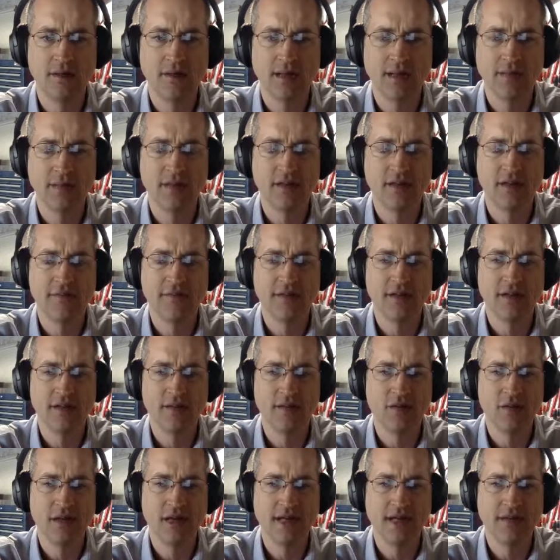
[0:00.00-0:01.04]
commonly
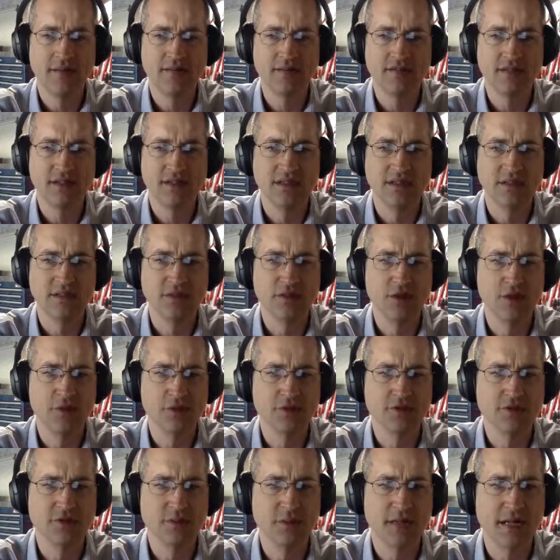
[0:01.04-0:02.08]
available items in
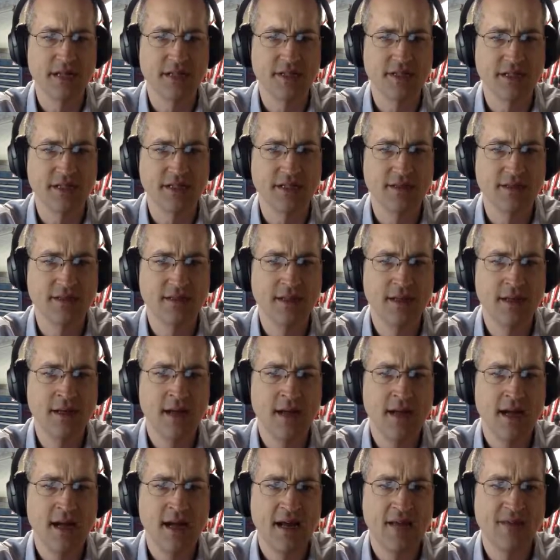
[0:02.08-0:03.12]
global supply chains,
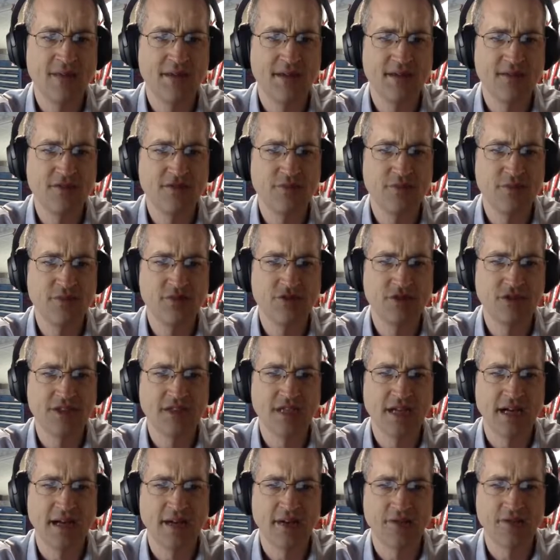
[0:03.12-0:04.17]
and the distribution
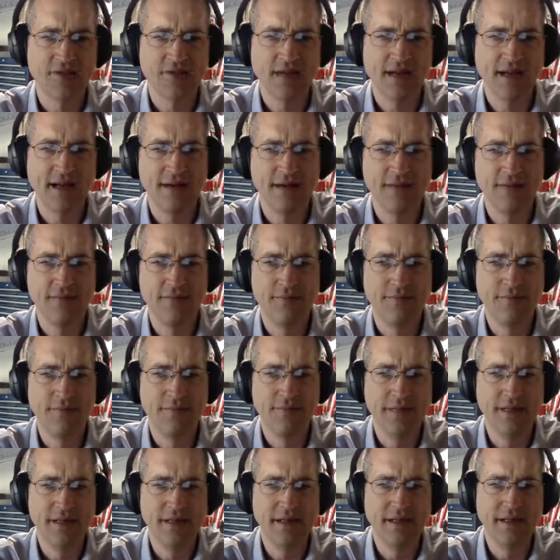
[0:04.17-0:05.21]
channels have
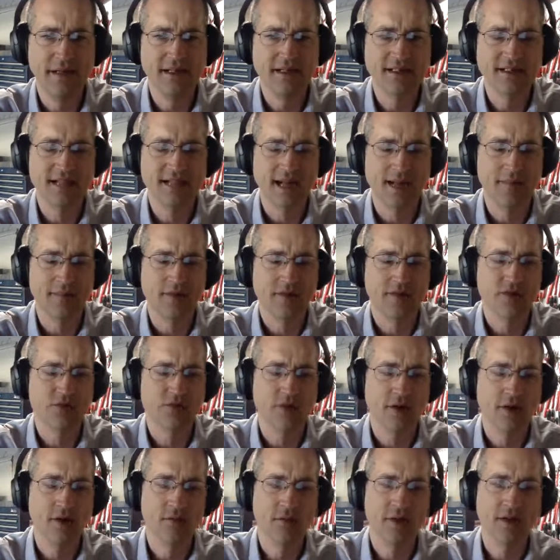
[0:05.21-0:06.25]
been established
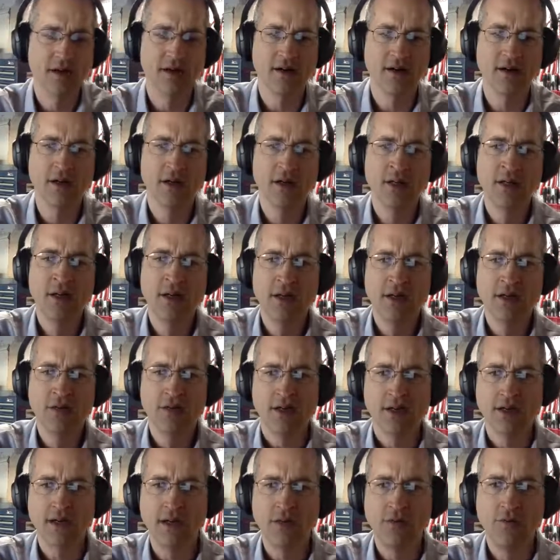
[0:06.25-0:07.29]
where we are
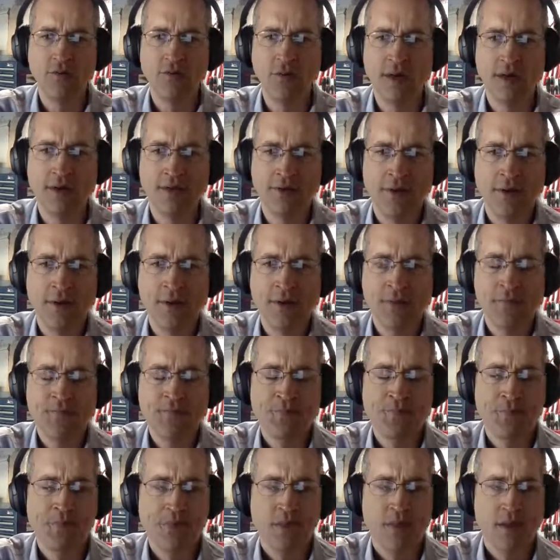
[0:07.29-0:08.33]
talking with
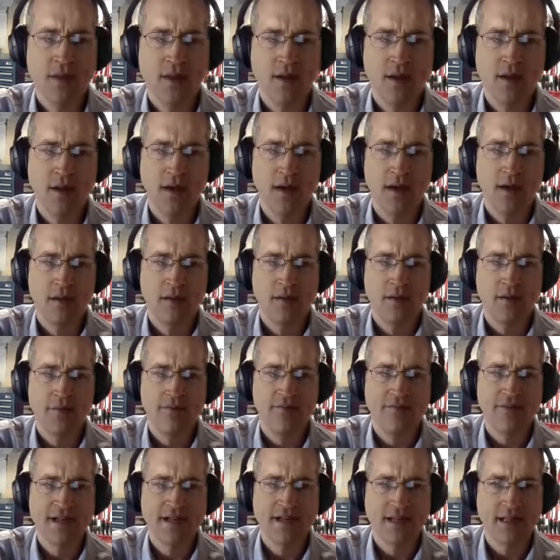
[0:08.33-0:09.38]

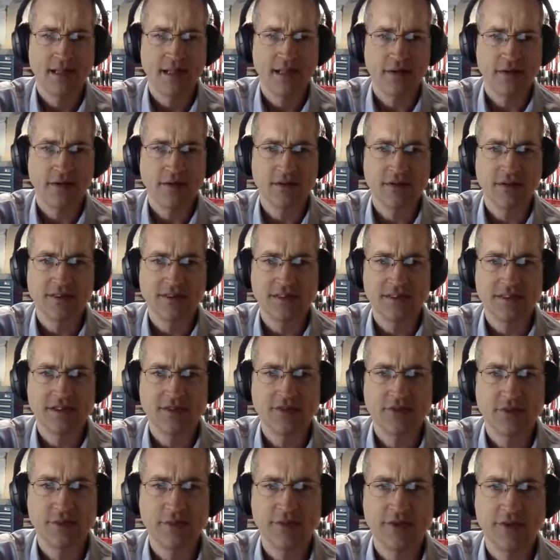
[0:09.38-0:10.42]
ventilator
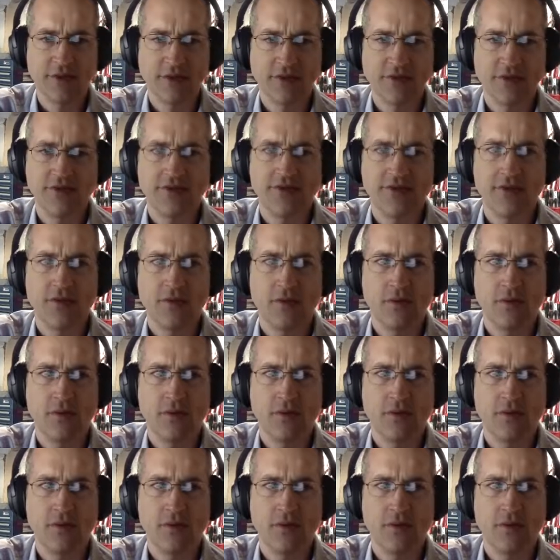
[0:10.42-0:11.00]
distributors